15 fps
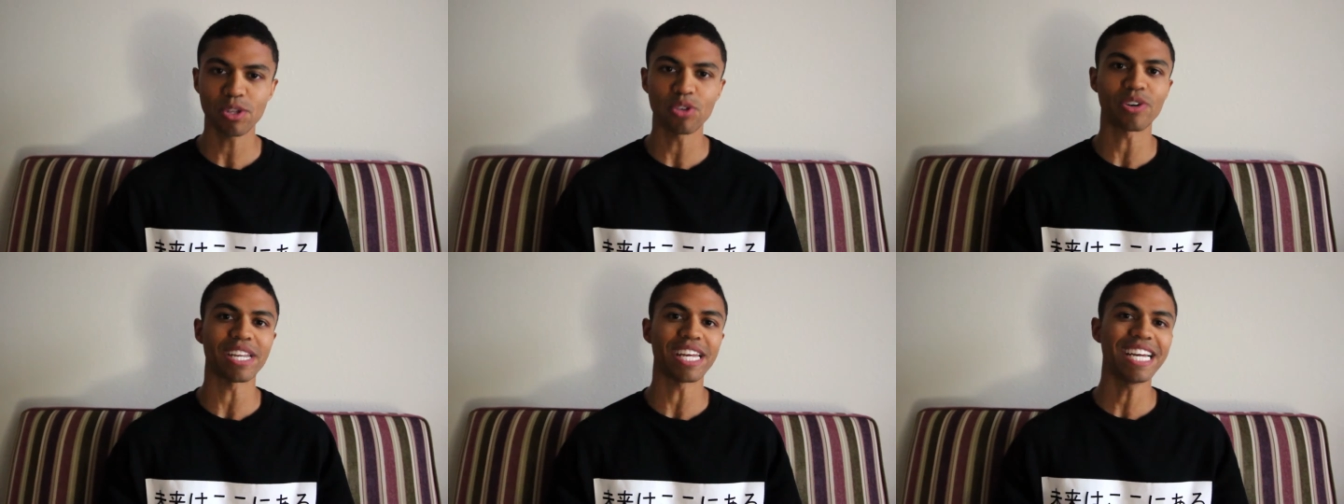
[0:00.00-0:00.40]

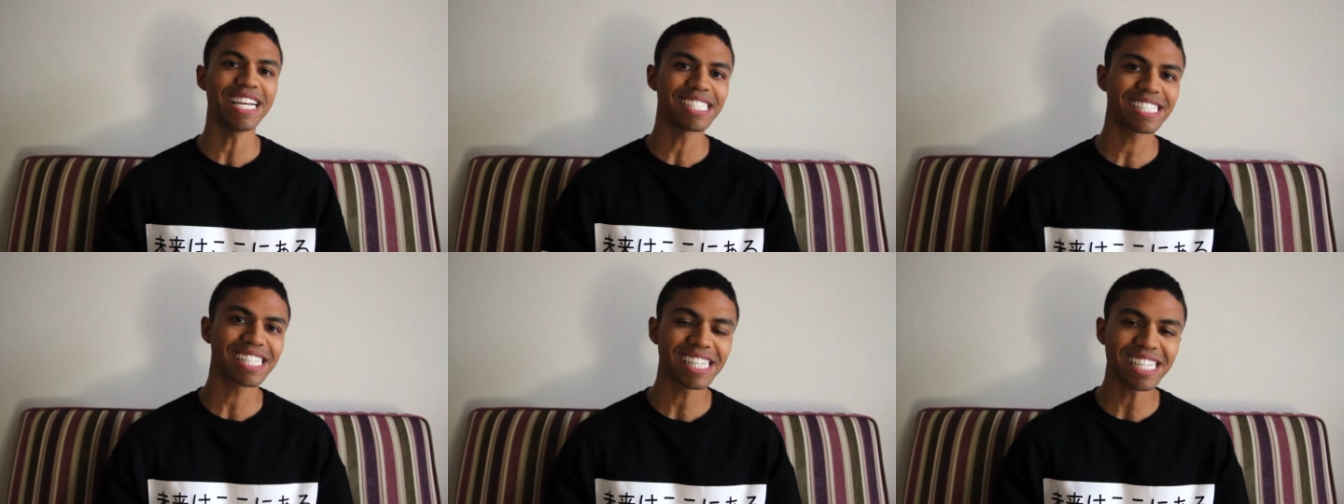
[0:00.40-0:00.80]
You can
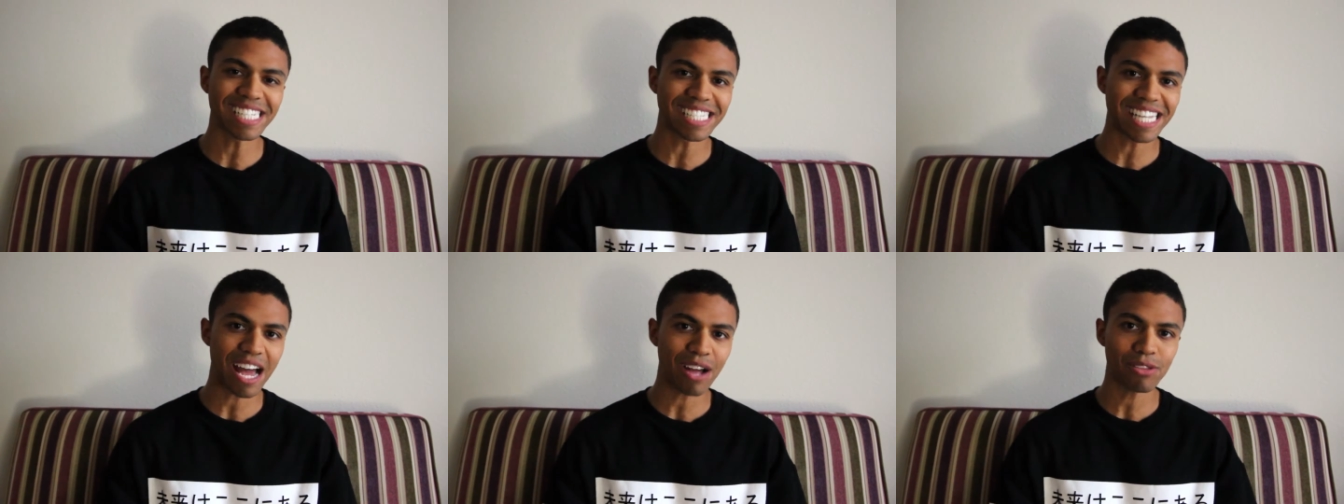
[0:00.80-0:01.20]
instantly
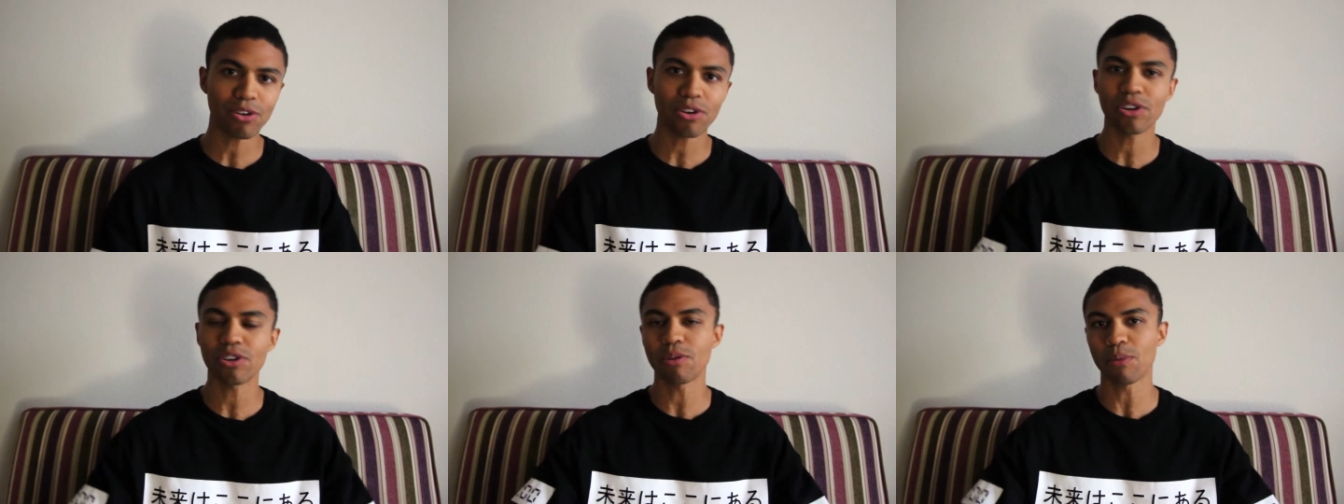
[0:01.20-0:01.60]

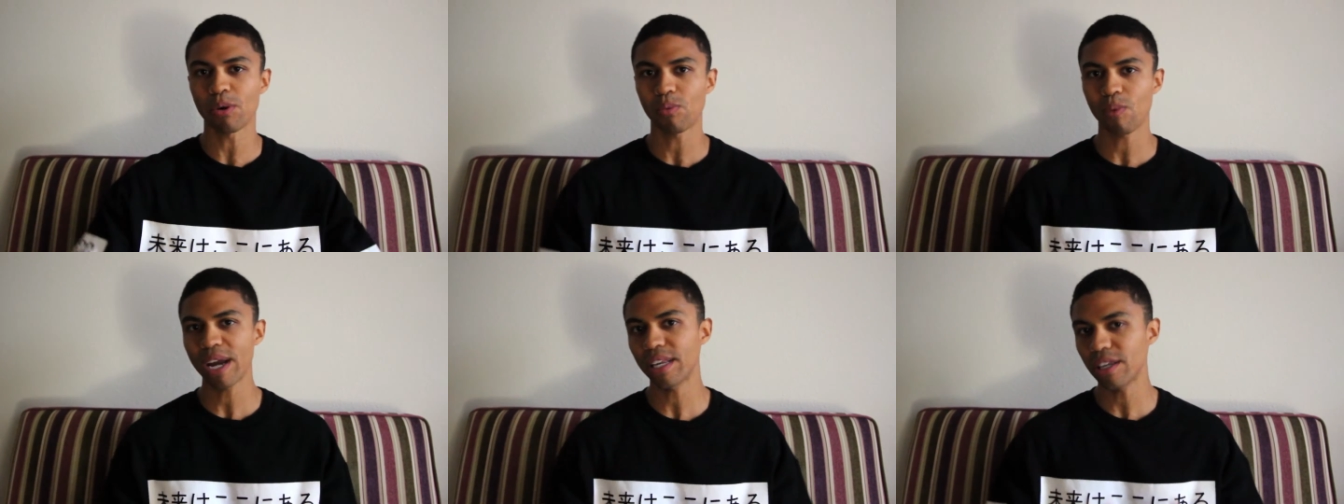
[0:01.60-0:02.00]
download it, no more
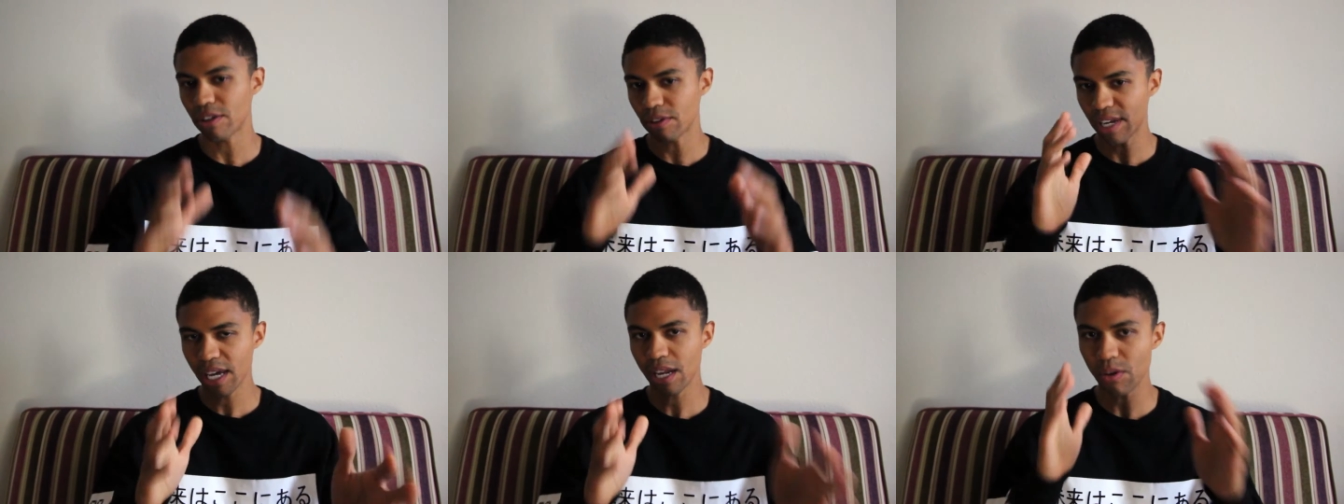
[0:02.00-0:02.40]
waiting, you
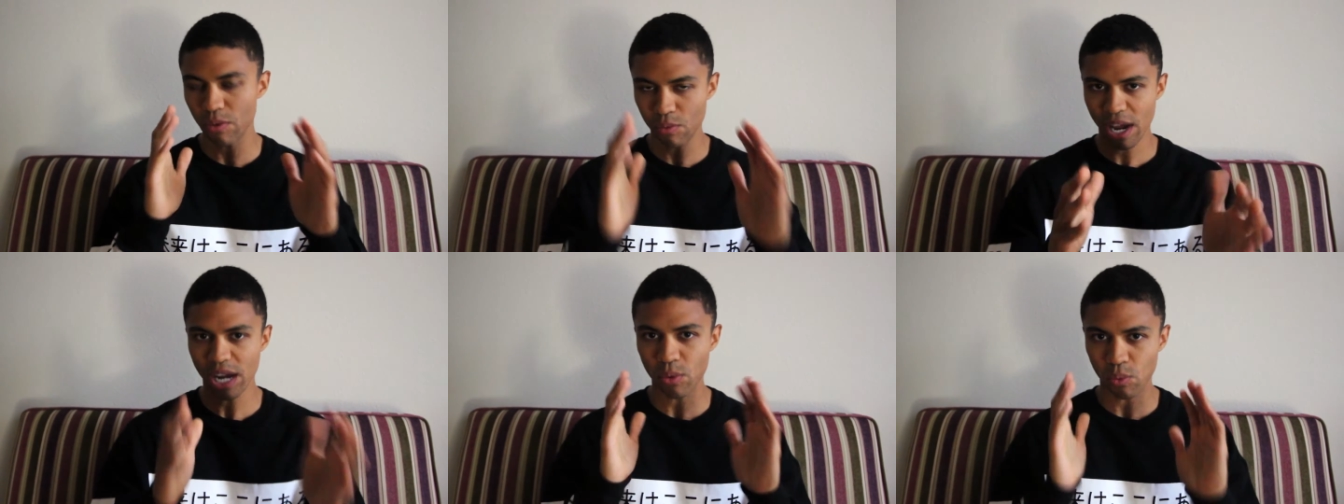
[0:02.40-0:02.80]
get it
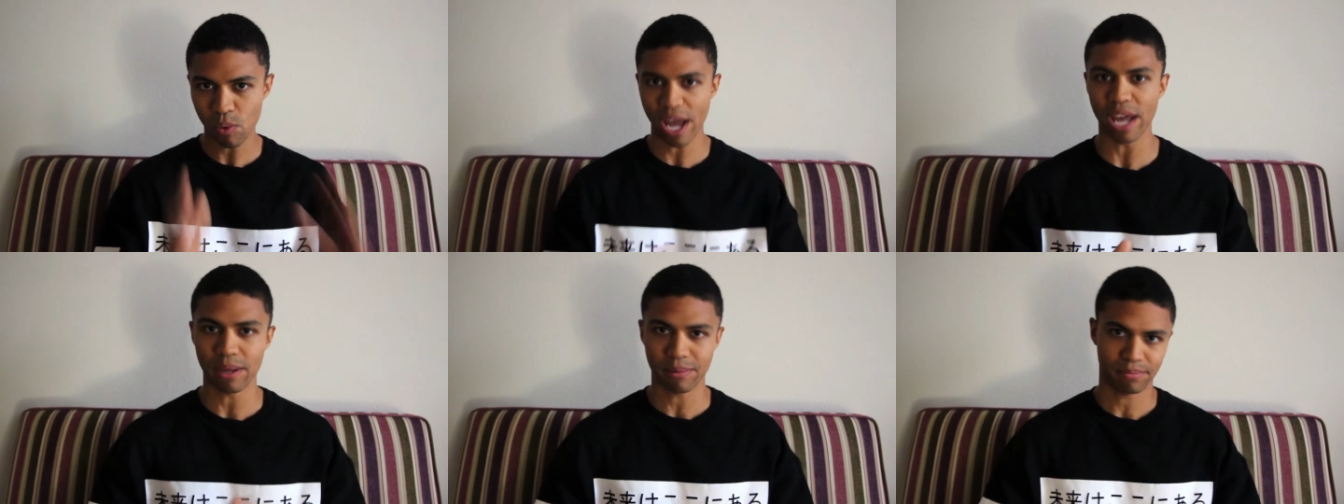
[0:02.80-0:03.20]
right
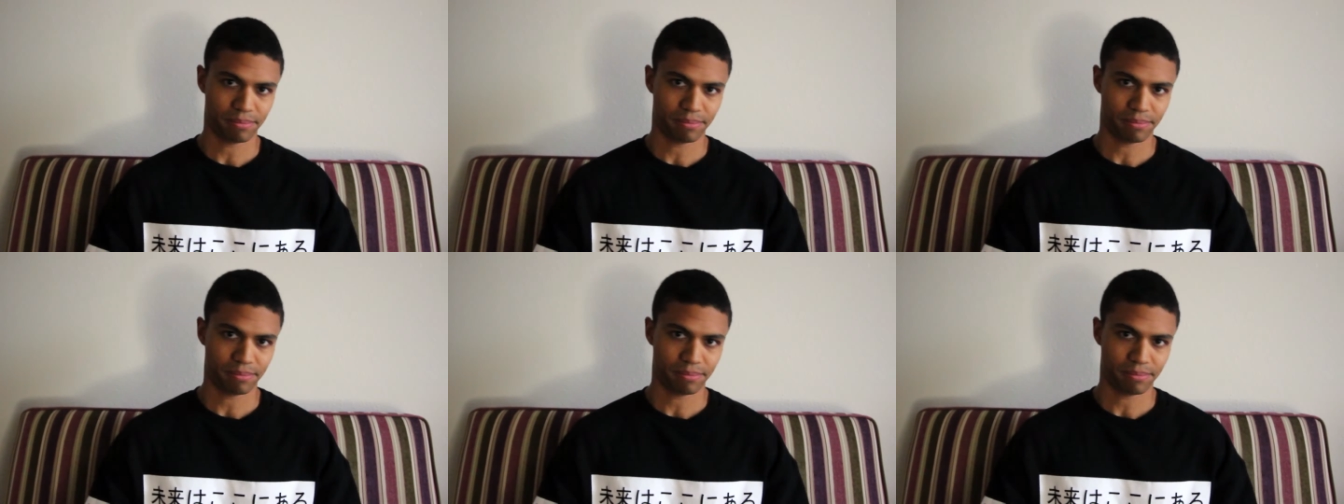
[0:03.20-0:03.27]
away.